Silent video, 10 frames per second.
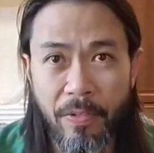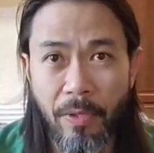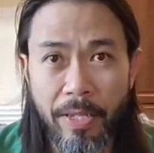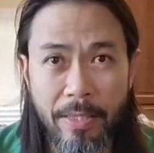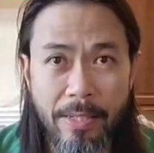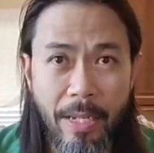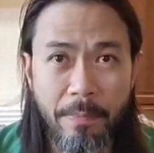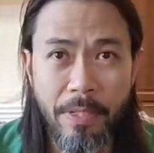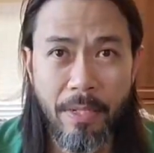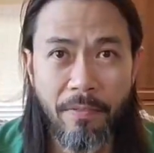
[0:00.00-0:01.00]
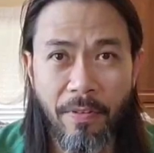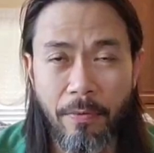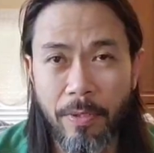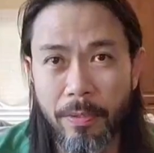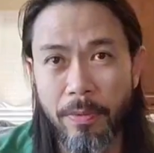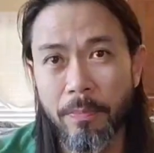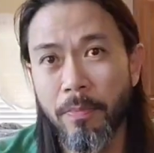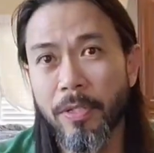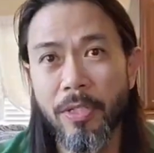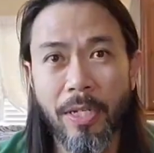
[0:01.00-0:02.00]
If you like this type of stuff, I really would
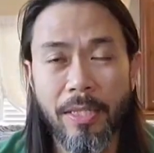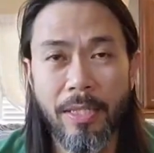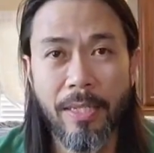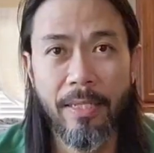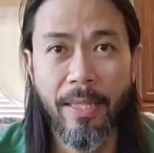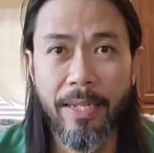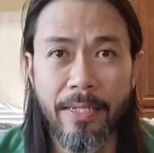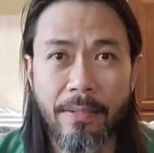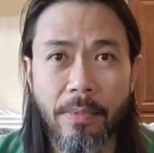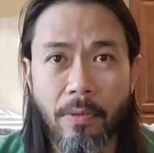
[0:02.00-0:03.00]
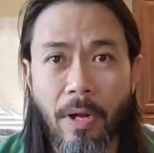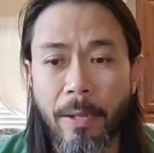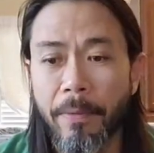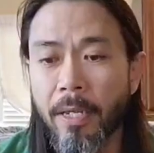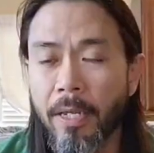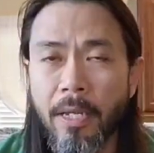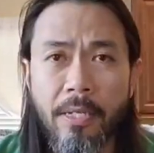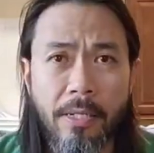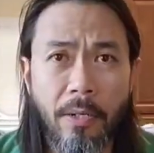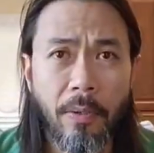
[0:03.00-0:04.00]
appreciate the like and subscribe.
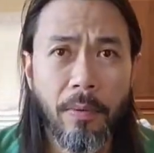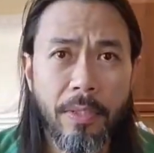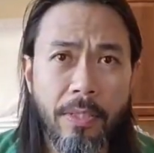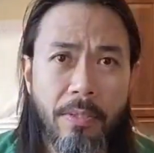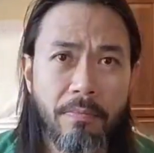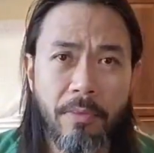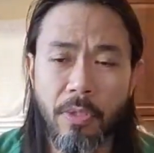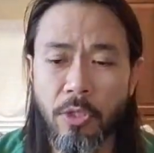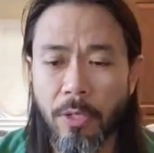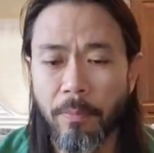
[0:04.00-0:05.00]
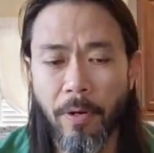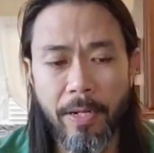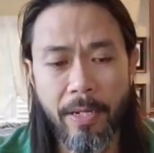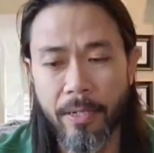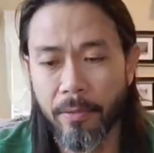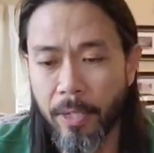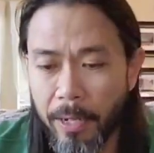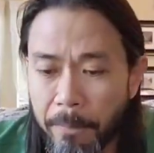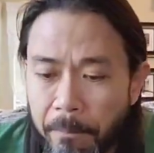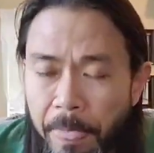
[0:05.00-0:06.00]
So let's just jump right in,
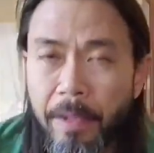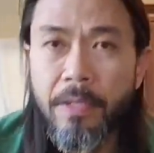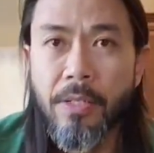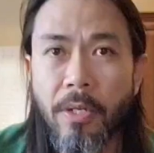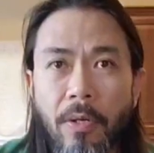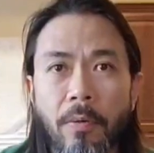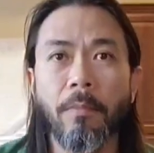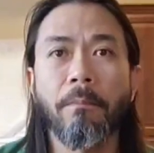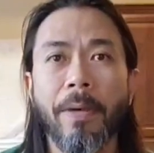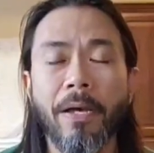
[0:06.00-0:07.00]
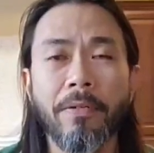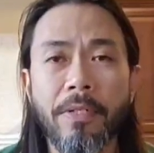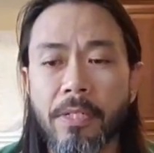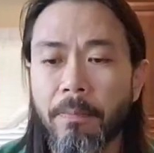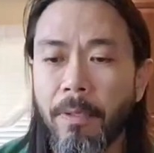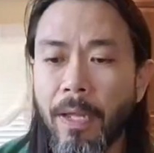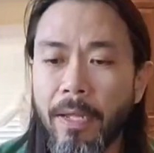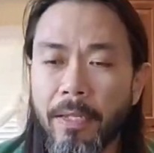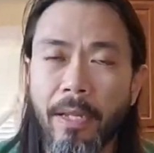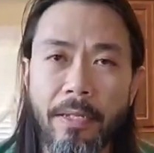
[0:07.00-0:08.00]
okay? So Boundary
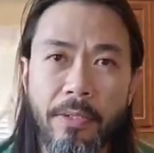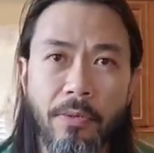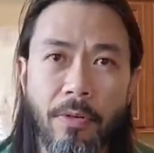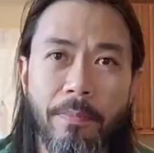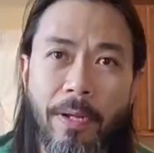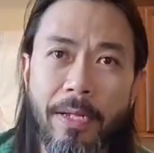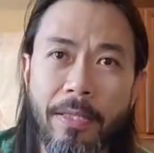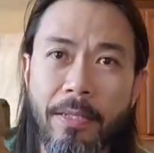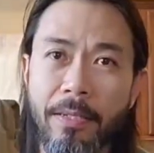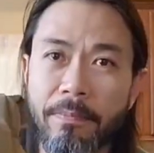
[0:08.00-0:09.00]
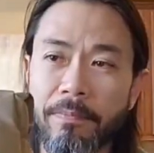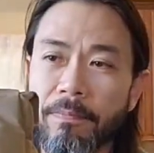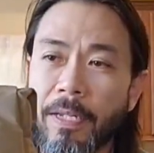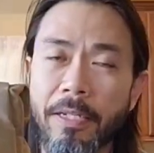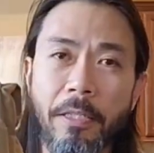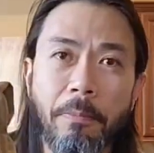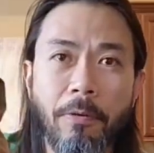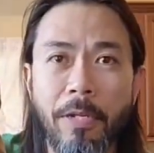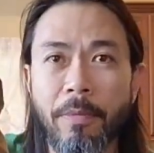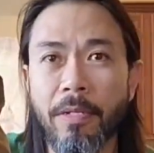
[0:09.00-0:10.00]
Supply, story behind getting the
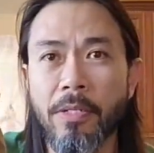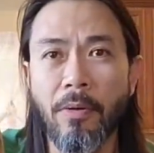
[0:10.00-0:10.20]
Prima.